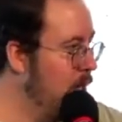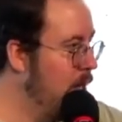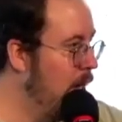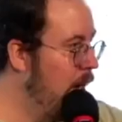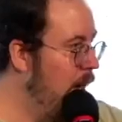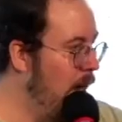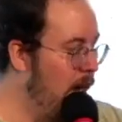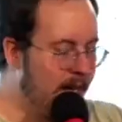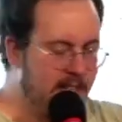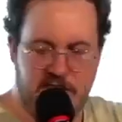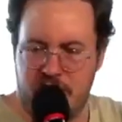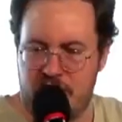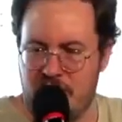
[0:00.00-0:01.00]
Uh,
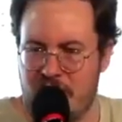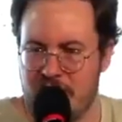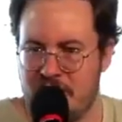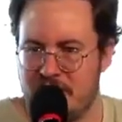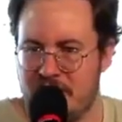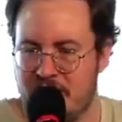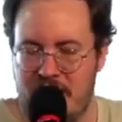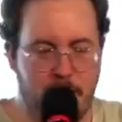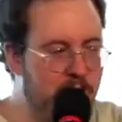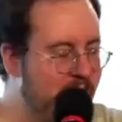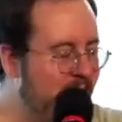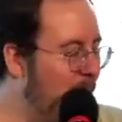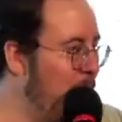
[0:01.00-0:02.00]
conjunctions, is that what
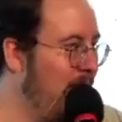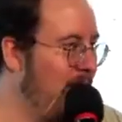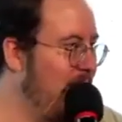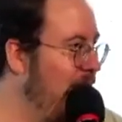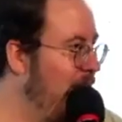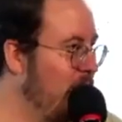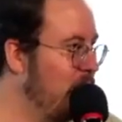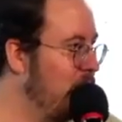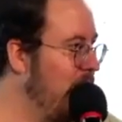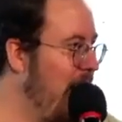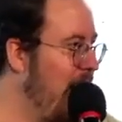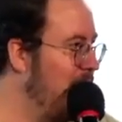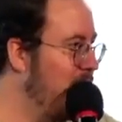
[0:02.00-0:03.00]
is I'm not an English
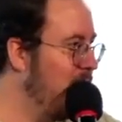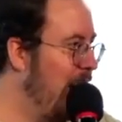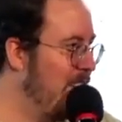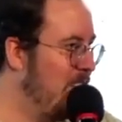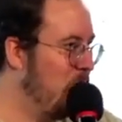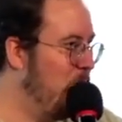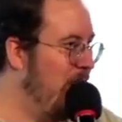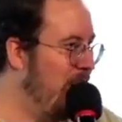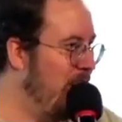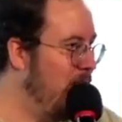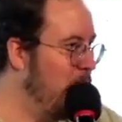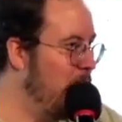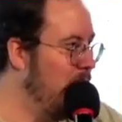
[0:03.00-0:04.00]
guy. I speak
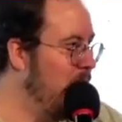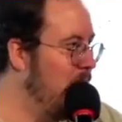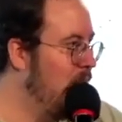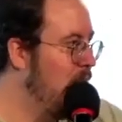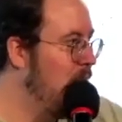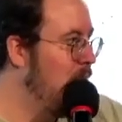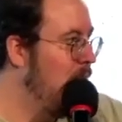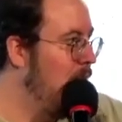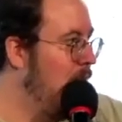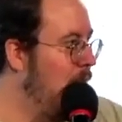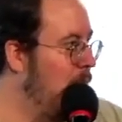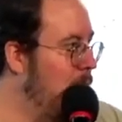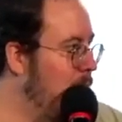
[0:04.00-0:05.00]
it, but
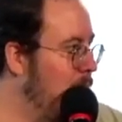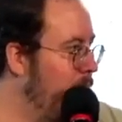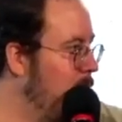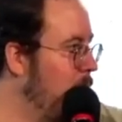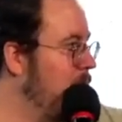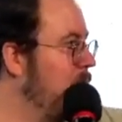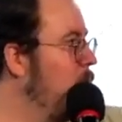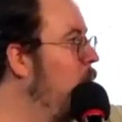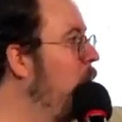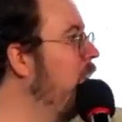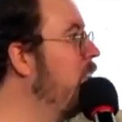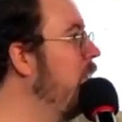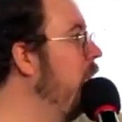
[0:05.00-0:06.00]
um,
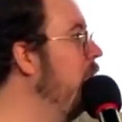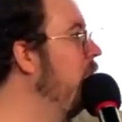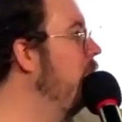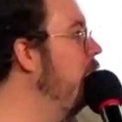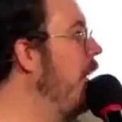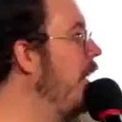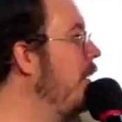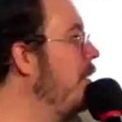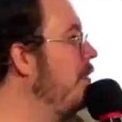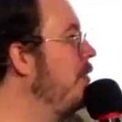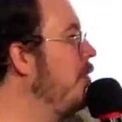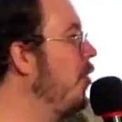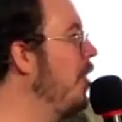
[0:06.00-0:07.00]
what is it? Megan,
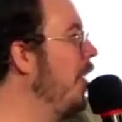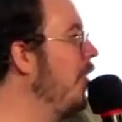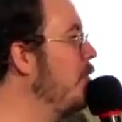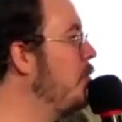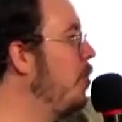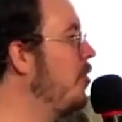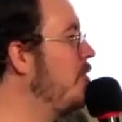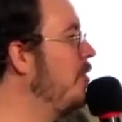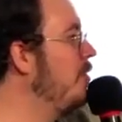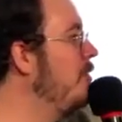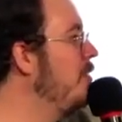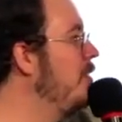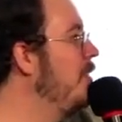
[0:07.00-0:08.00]
you're an English
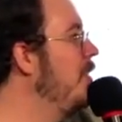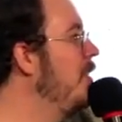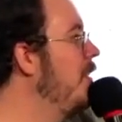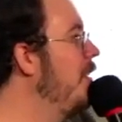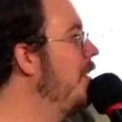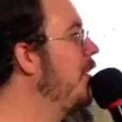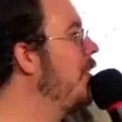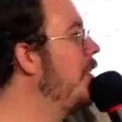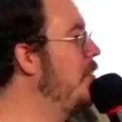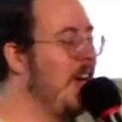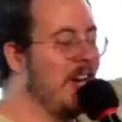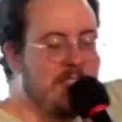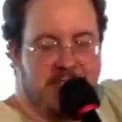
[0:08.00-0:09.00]
person.
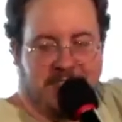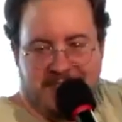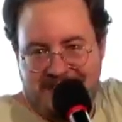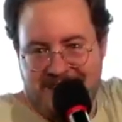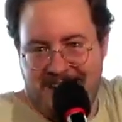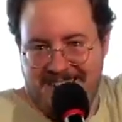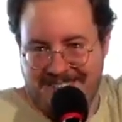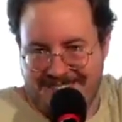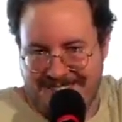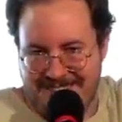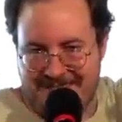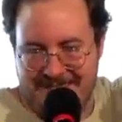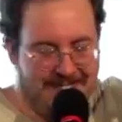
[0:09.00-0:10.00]
Conjunction. Yeah,
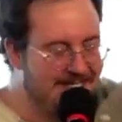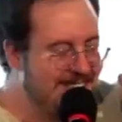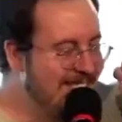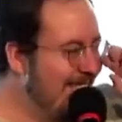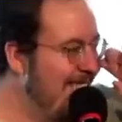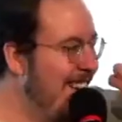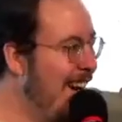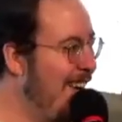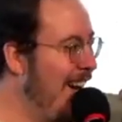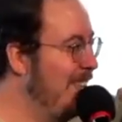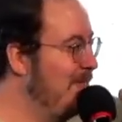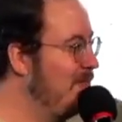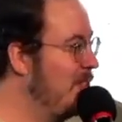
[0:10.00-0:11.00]
there she go. All
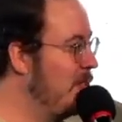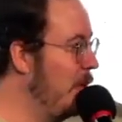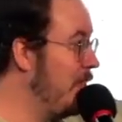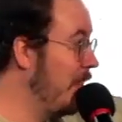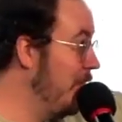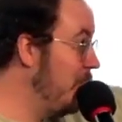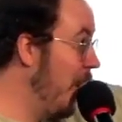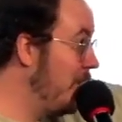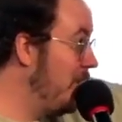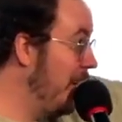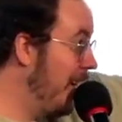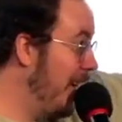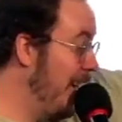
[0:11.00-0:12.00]
right, so it's a
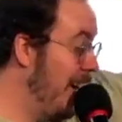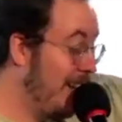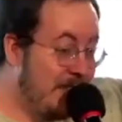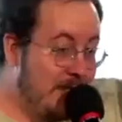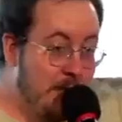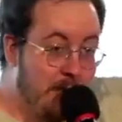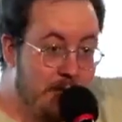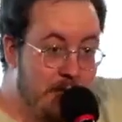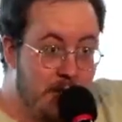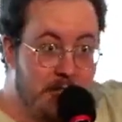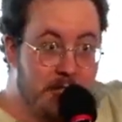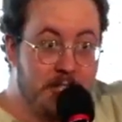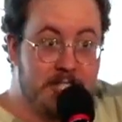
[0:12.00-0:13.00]
conjunction. It connects two
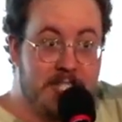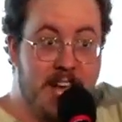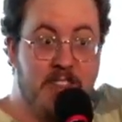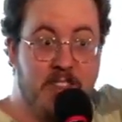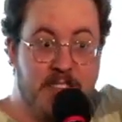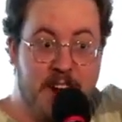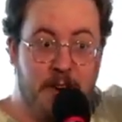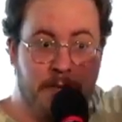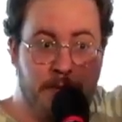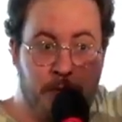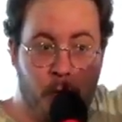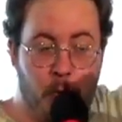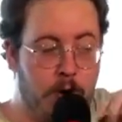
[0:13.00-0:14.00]
conjunctions, and
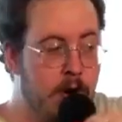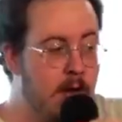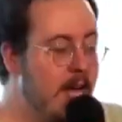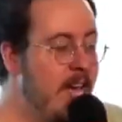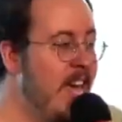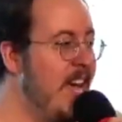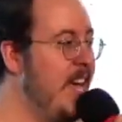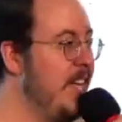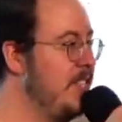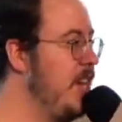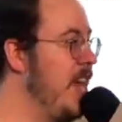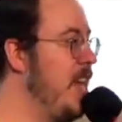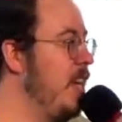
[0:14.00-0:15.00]
therefore
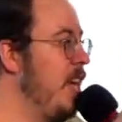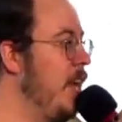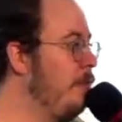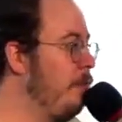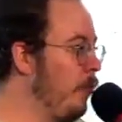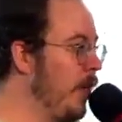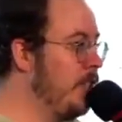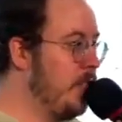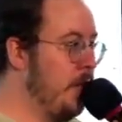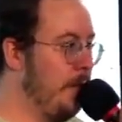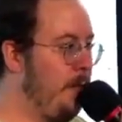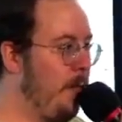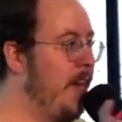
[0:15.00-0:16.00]
is an inference.
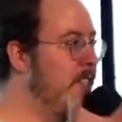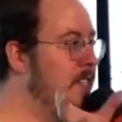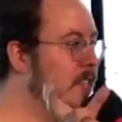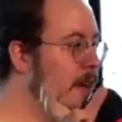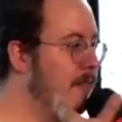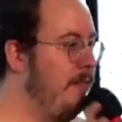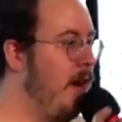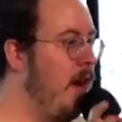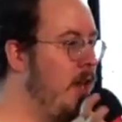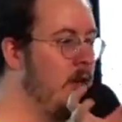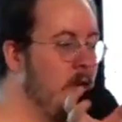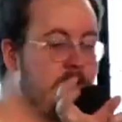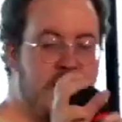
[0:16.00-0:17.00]
The phrase that
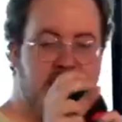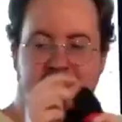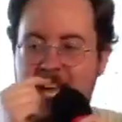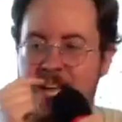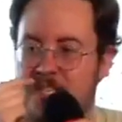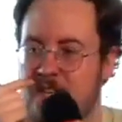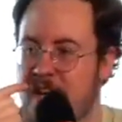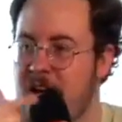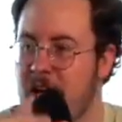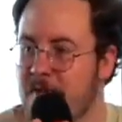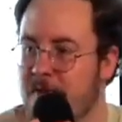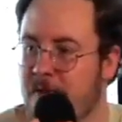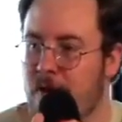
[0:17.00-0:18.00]
follows is an
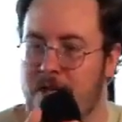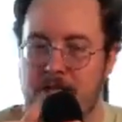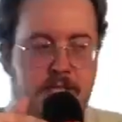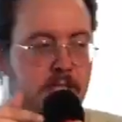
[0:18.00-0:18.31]
inference